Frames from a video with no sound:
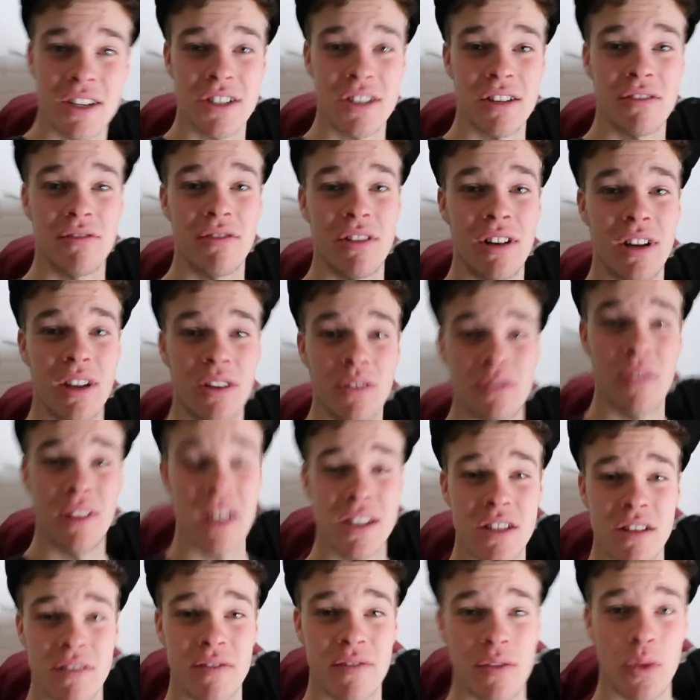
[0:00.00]
actually really good.
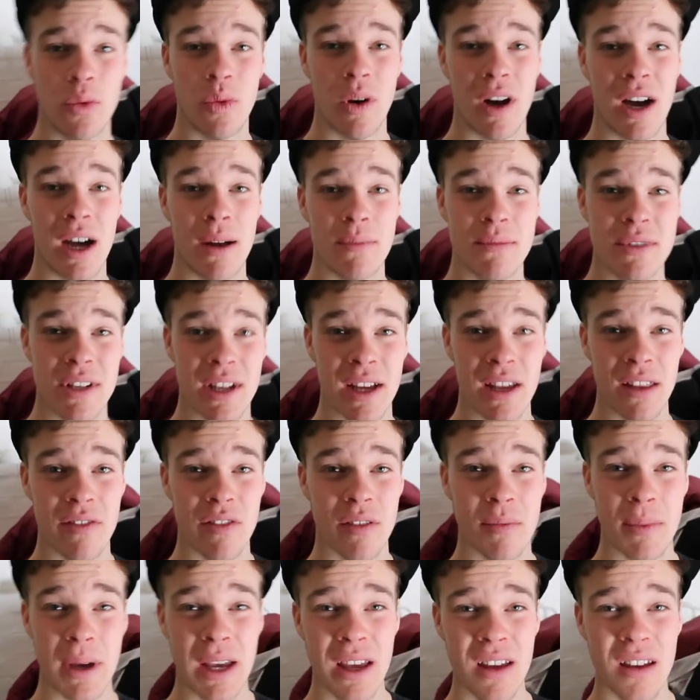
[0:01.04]
That's at full arm's
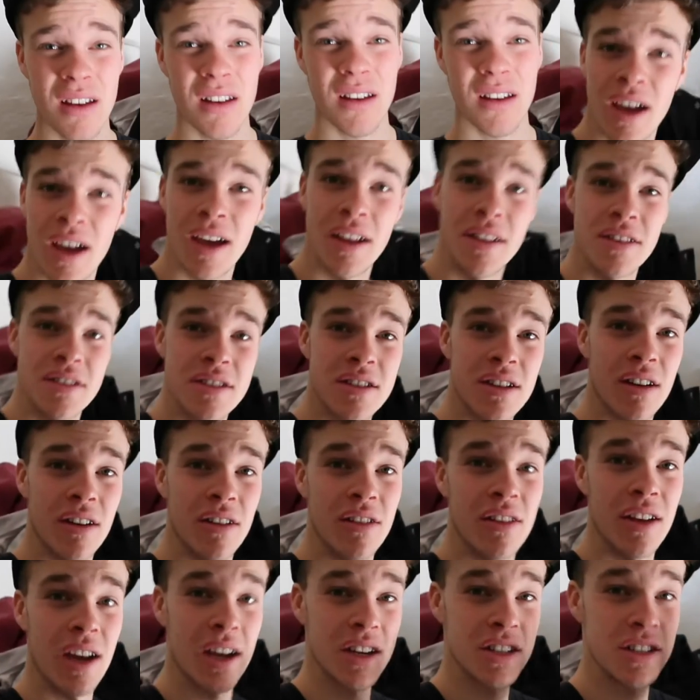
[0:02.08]
length for me. And
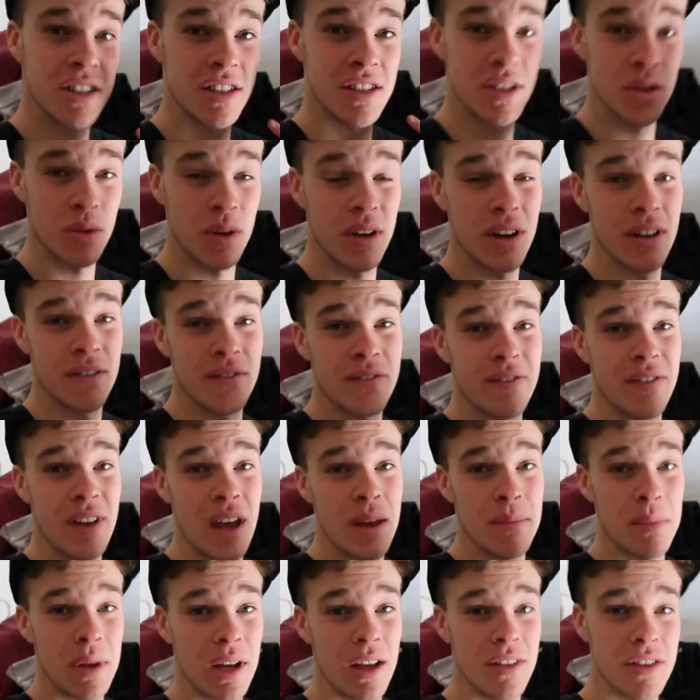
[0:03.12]
so you actually still get a
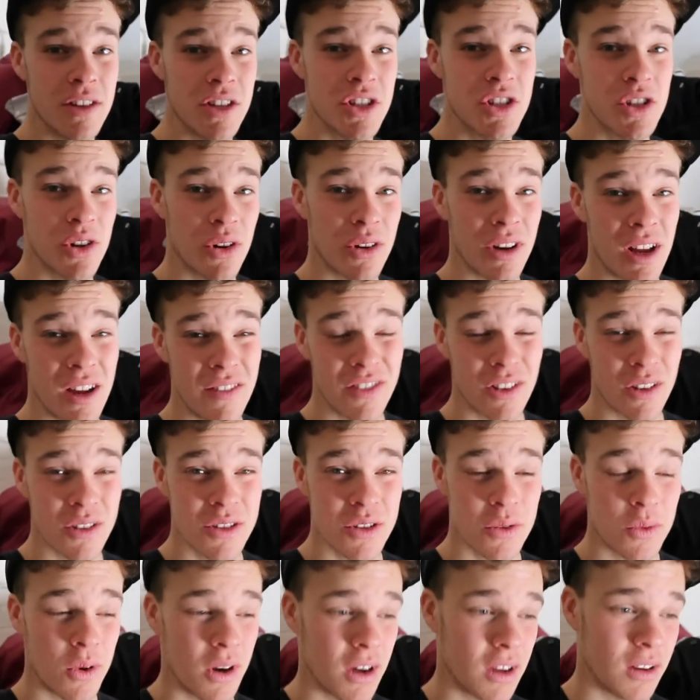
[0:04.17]
fair bit in the shot, even though
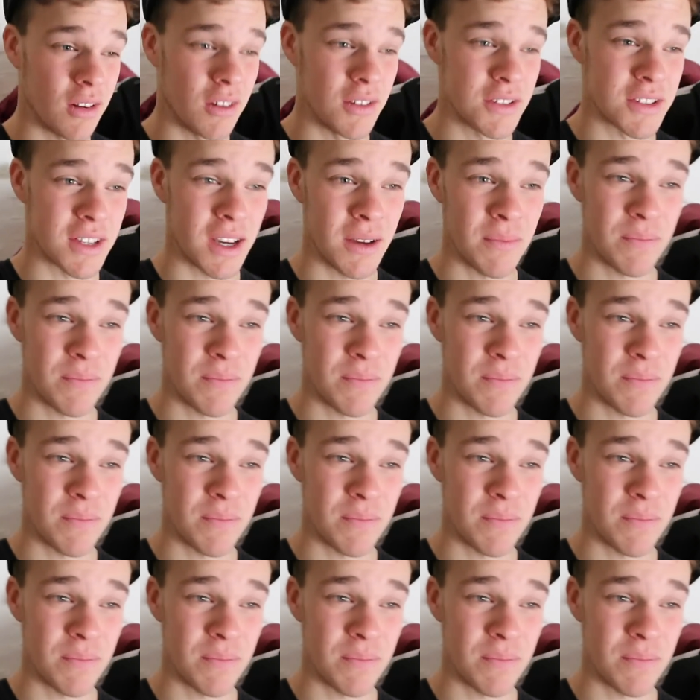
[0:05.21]
it's quite close